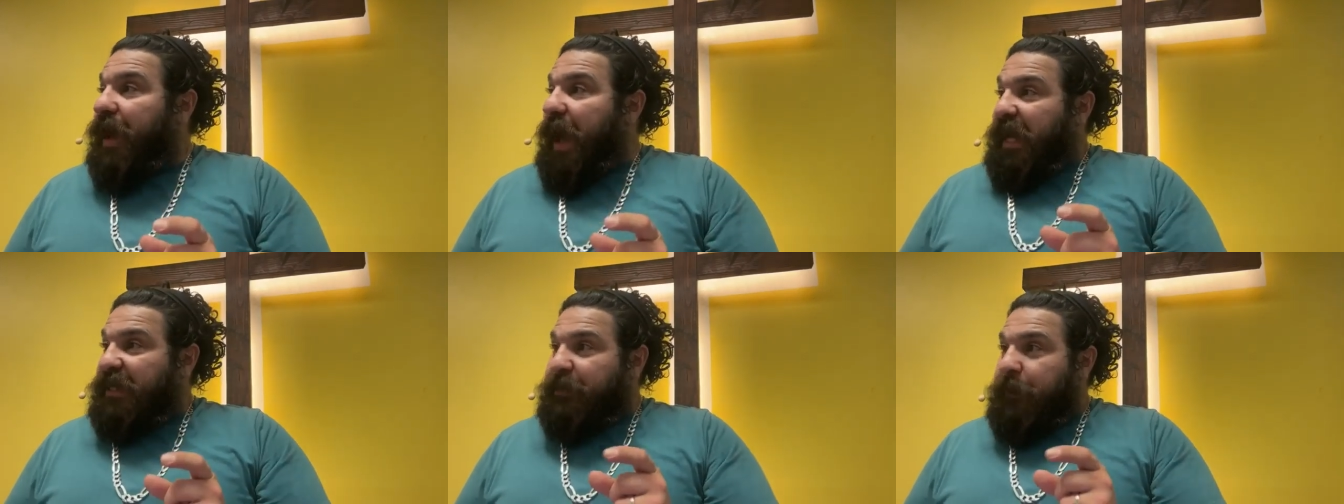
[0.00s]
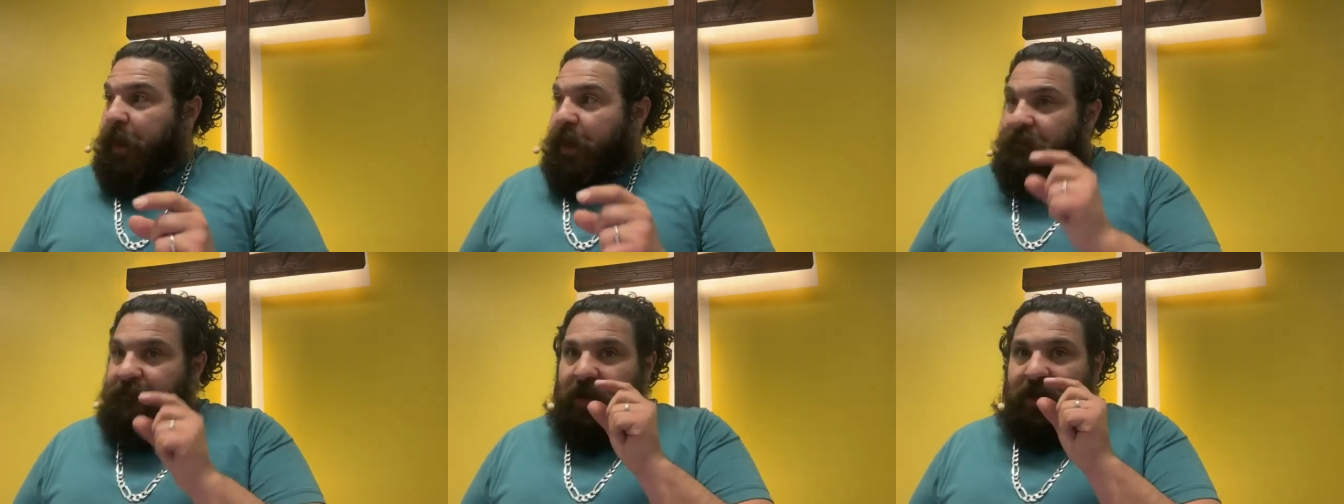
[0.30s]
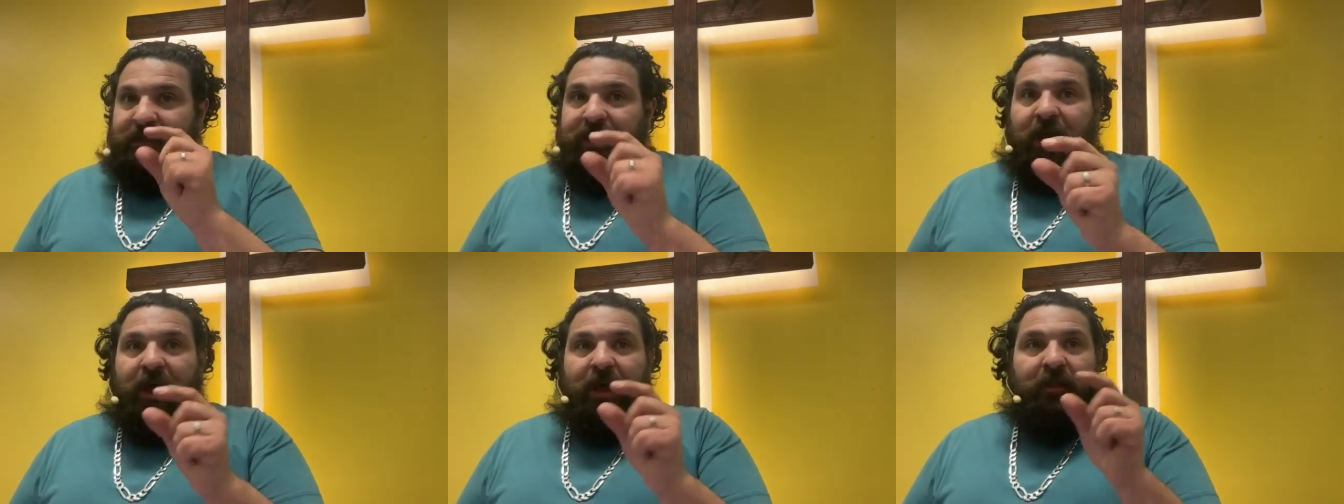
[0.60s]
As a matter of
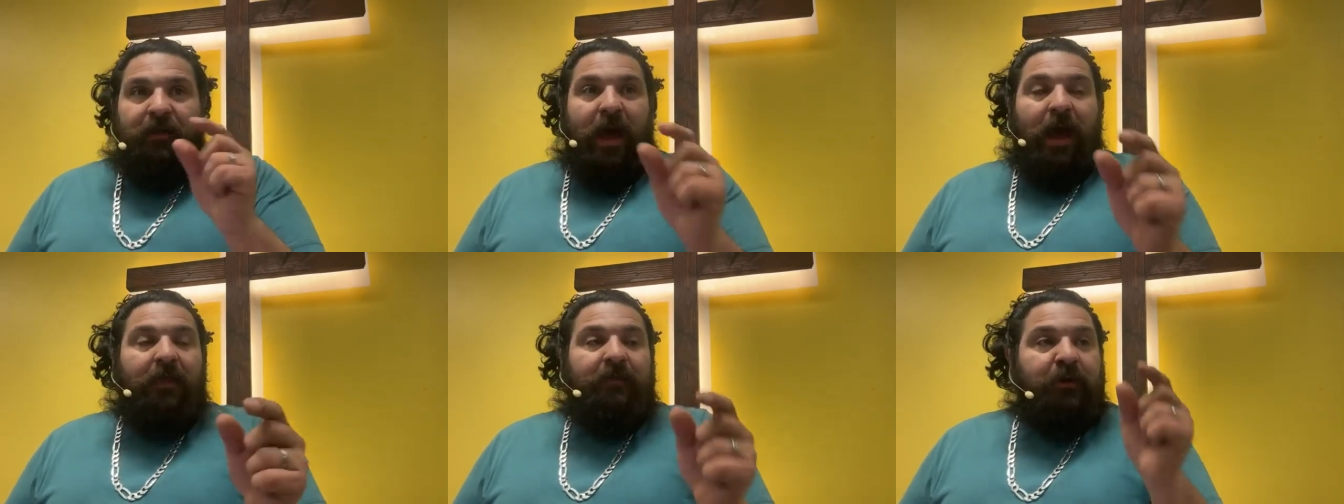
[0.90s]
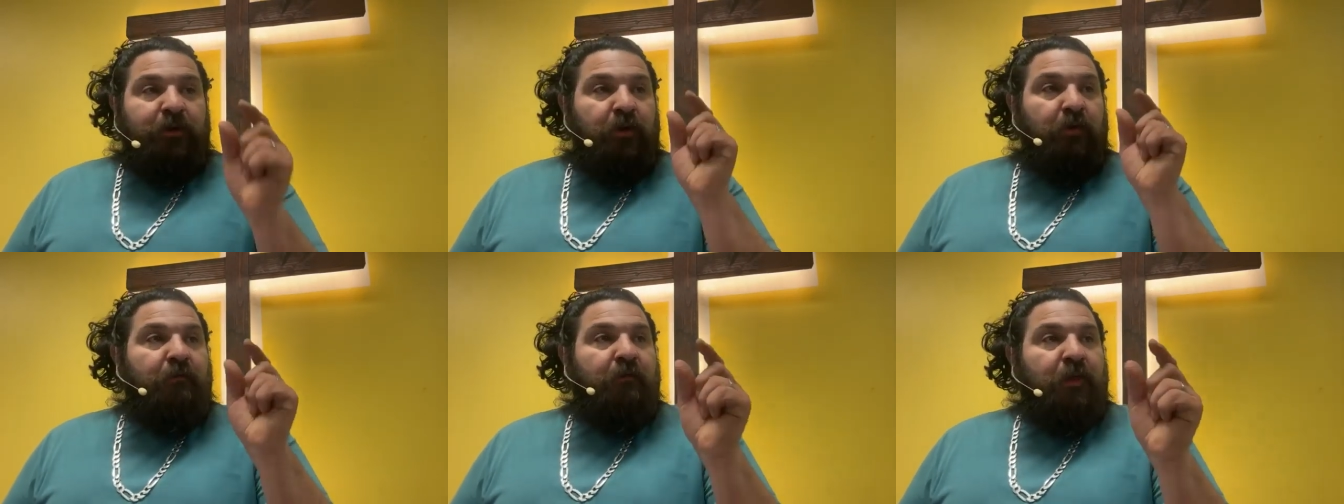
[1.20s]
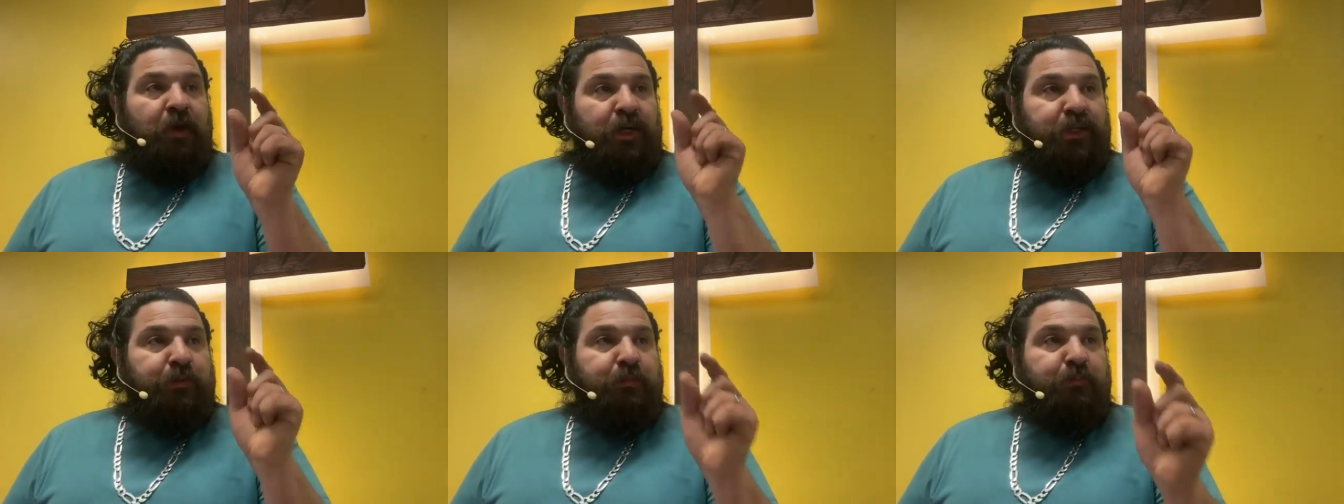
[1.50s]
fact, that little
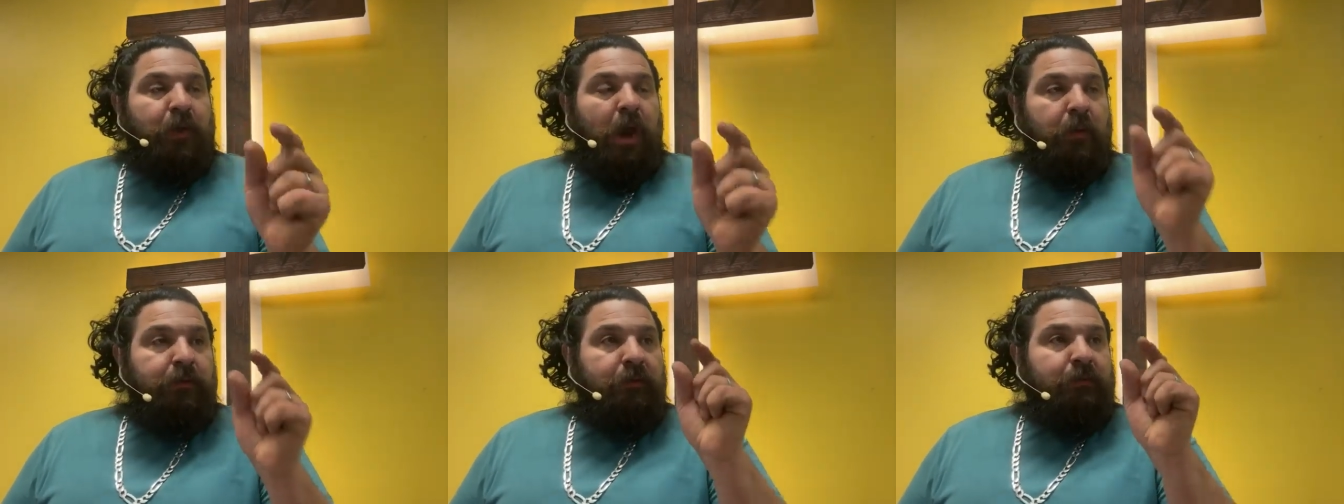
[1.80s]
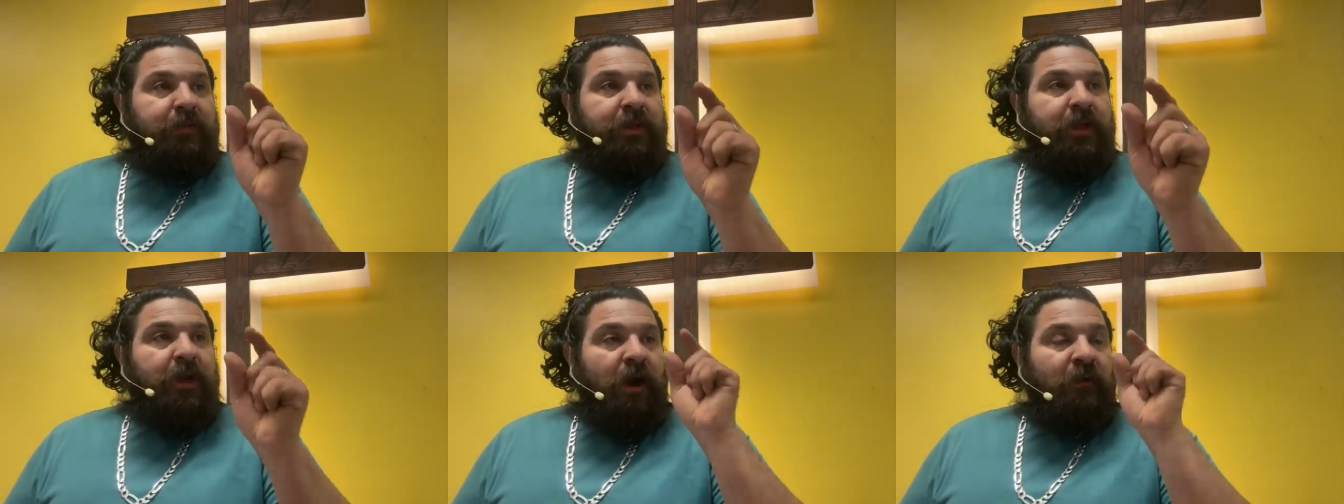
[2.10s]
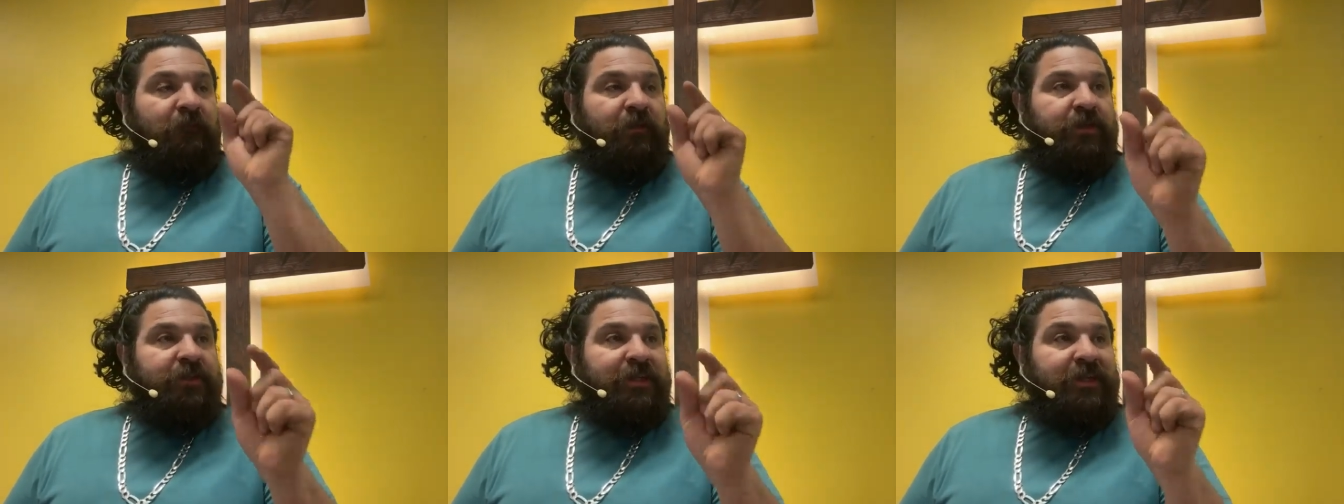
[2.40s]
verse probably
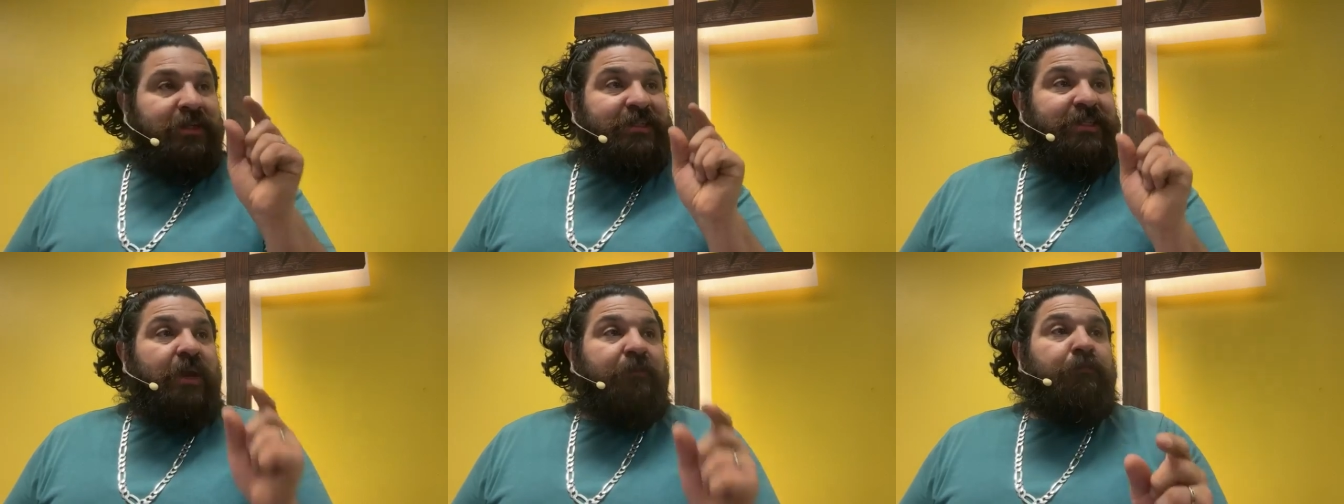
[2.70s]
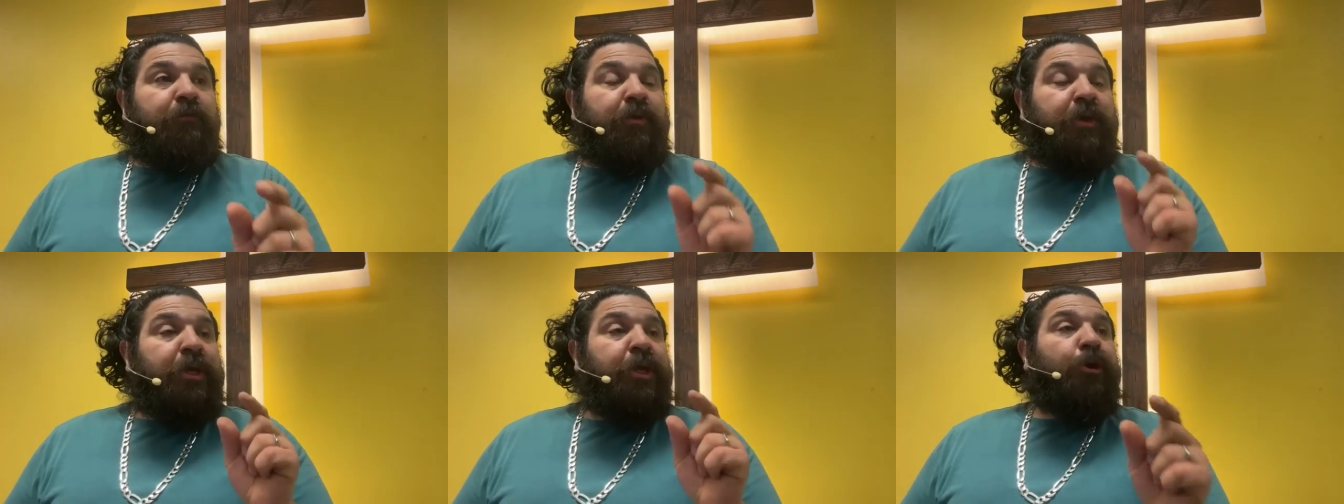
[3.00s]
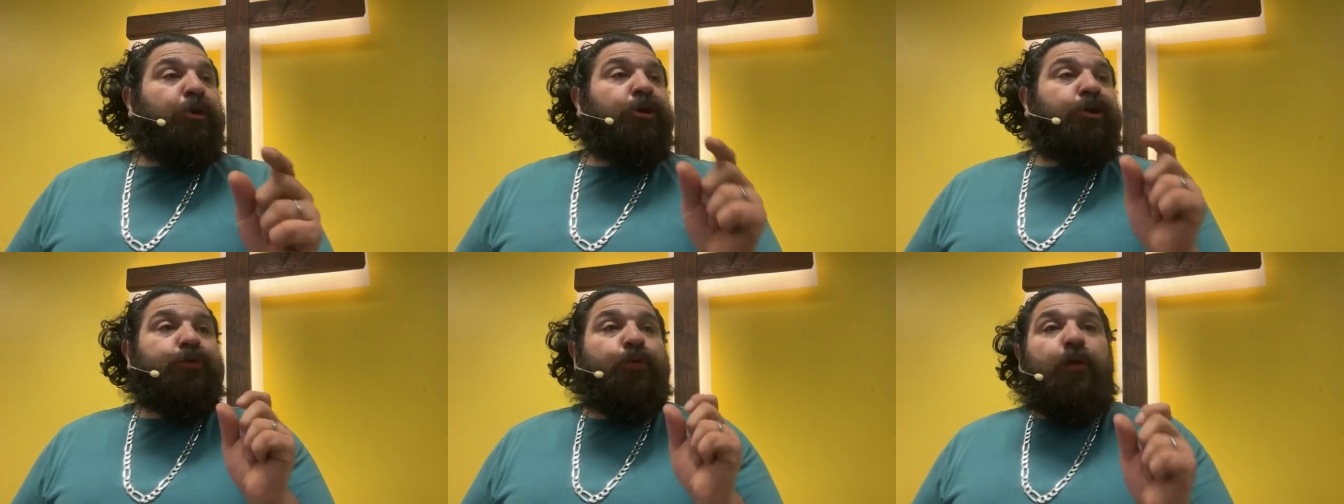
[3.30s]
covers several
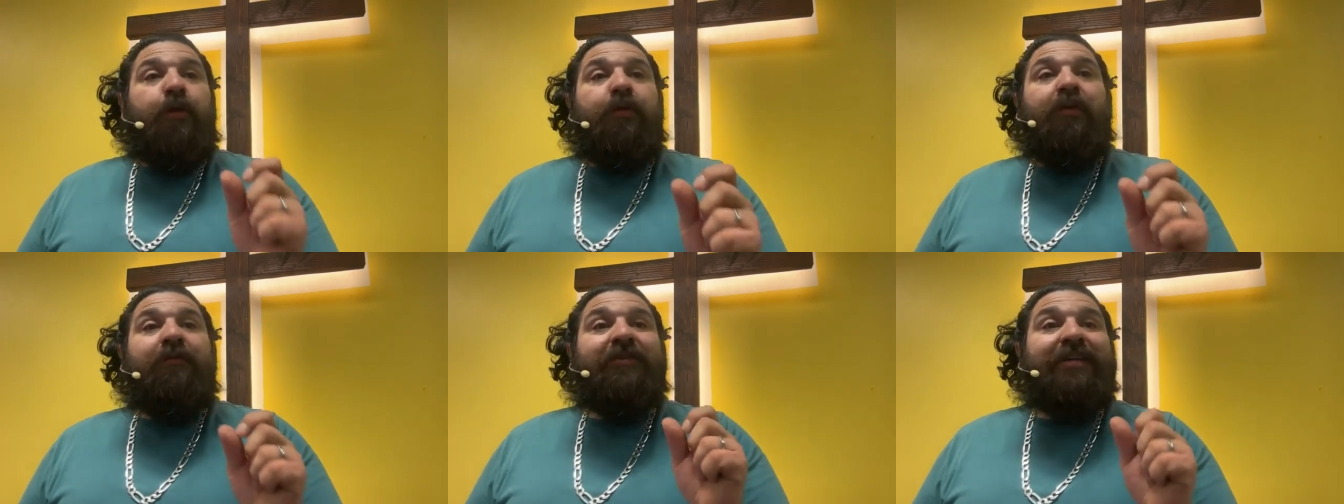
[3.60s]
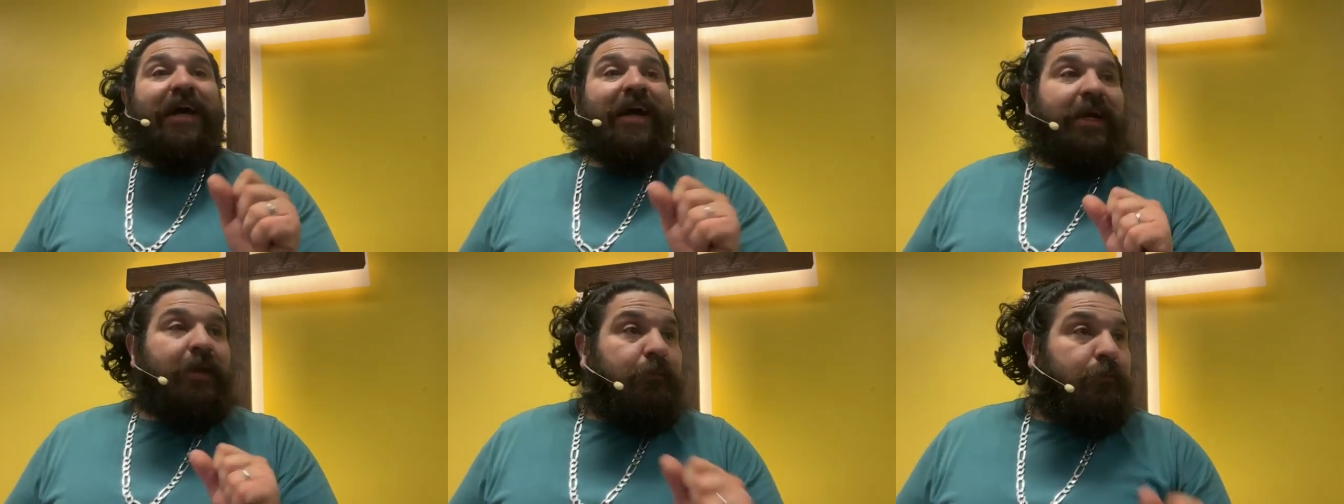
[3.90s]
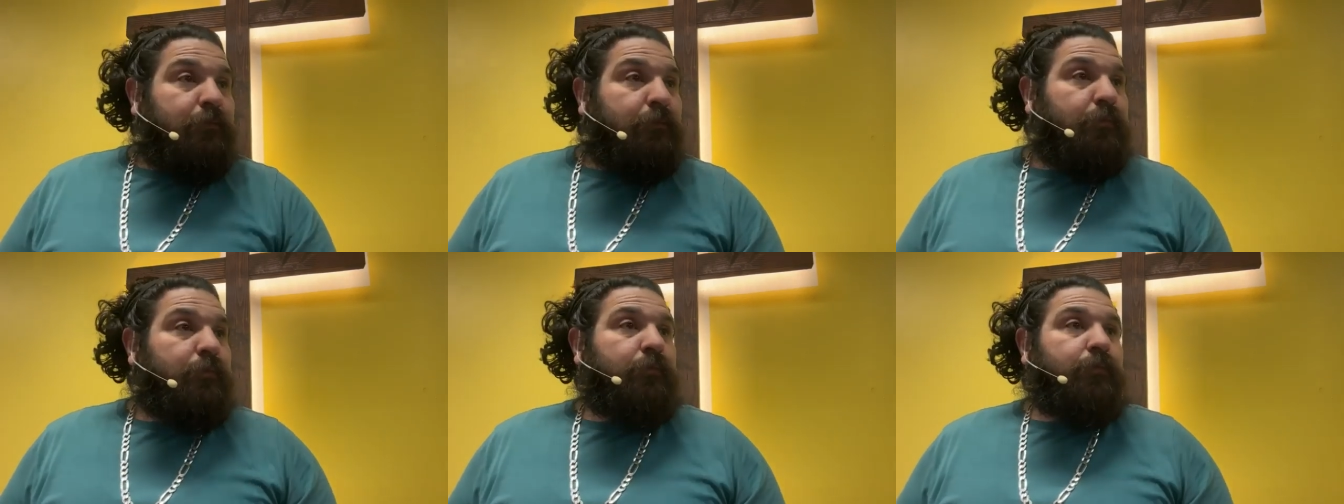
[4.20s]
years worth of
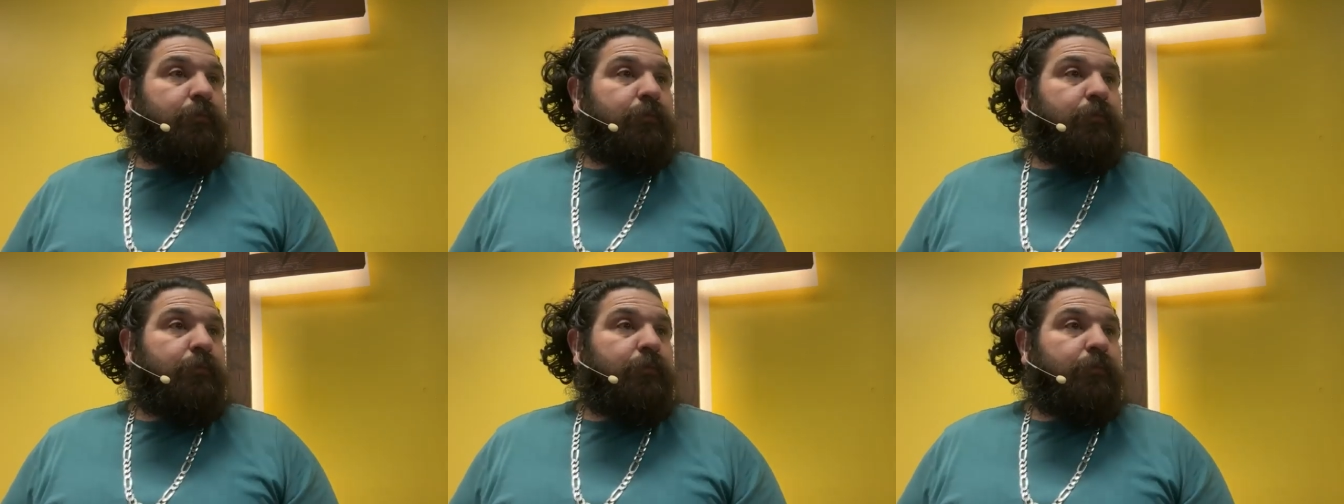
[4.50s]
time.